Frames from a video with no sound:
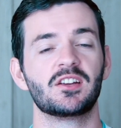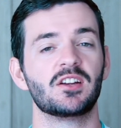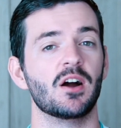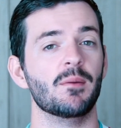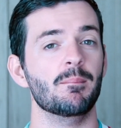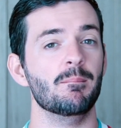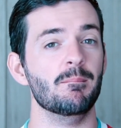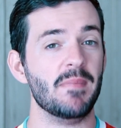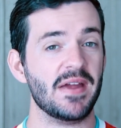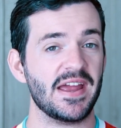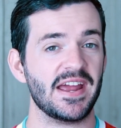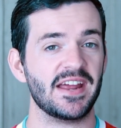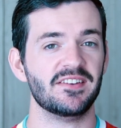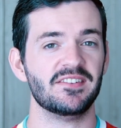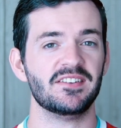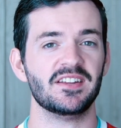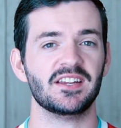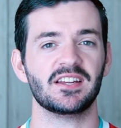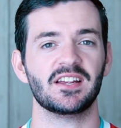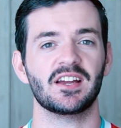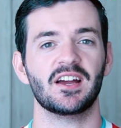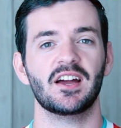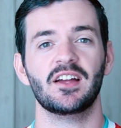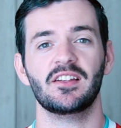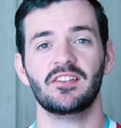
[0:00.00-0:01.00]

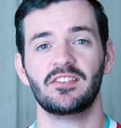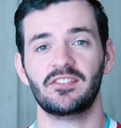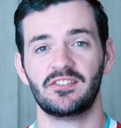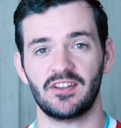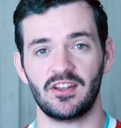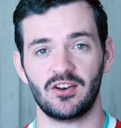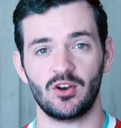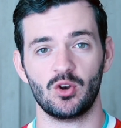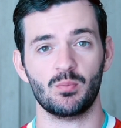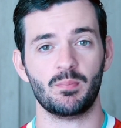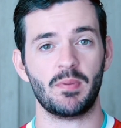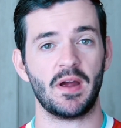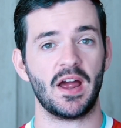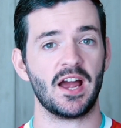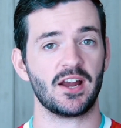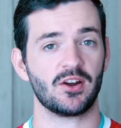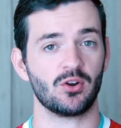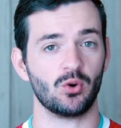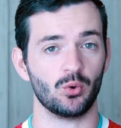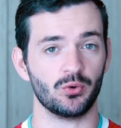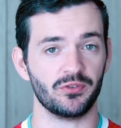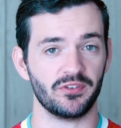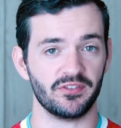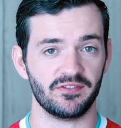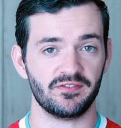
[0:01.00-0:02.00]
commanding center
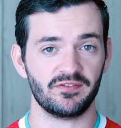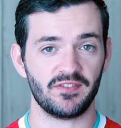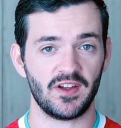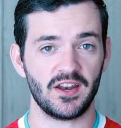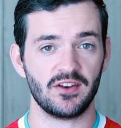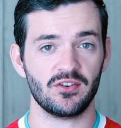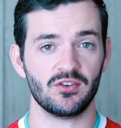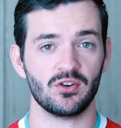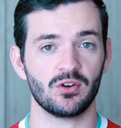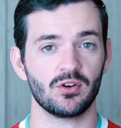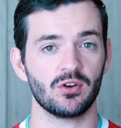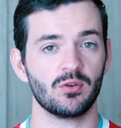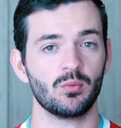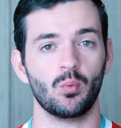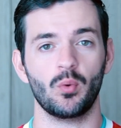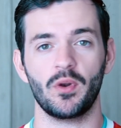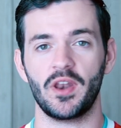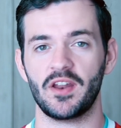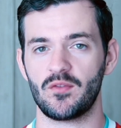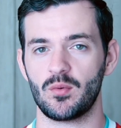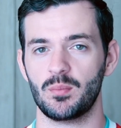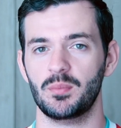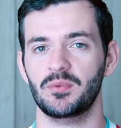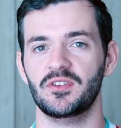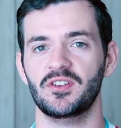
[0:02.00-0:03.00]
back or defender,
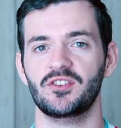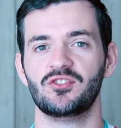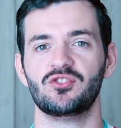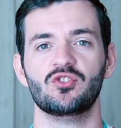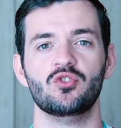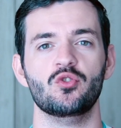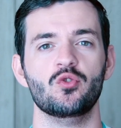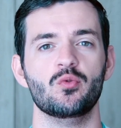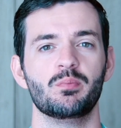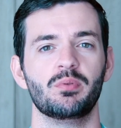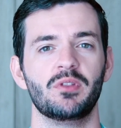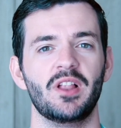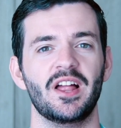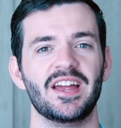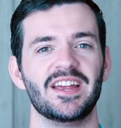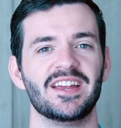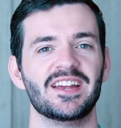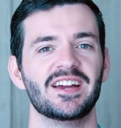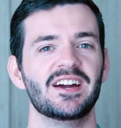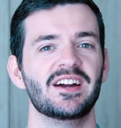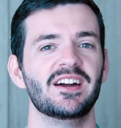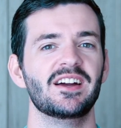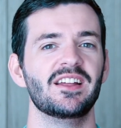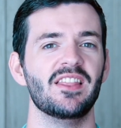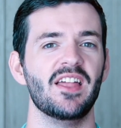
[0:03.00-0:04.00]
whatever position you play.
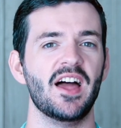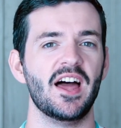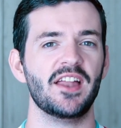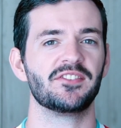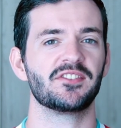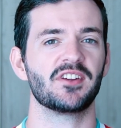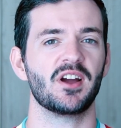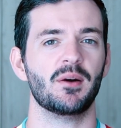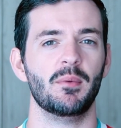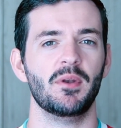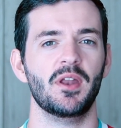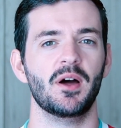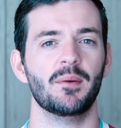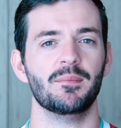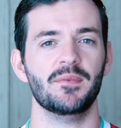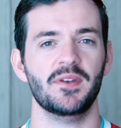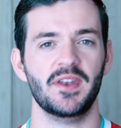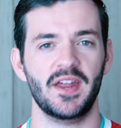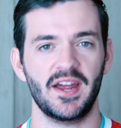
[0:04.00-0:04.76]
That's coming up